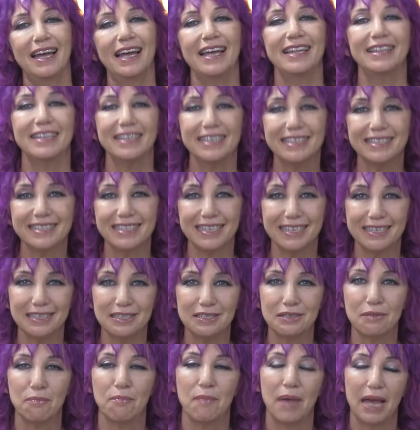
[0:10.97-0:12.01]
and this
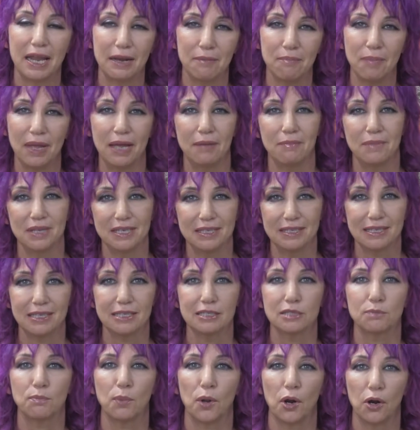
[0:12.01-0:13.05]
is Madame
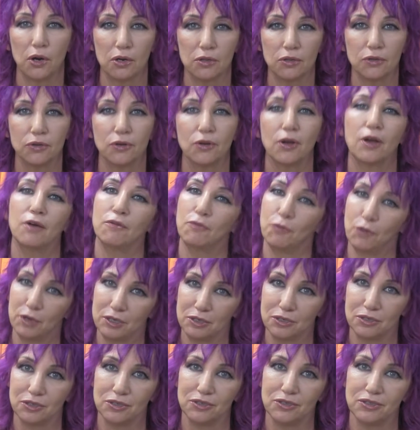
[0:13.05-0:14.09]
Pamita's Parlor of
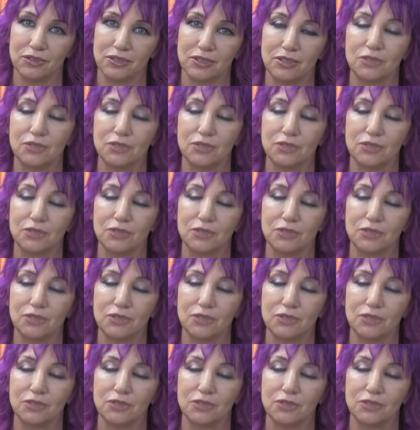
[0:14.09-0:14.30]
Wonders.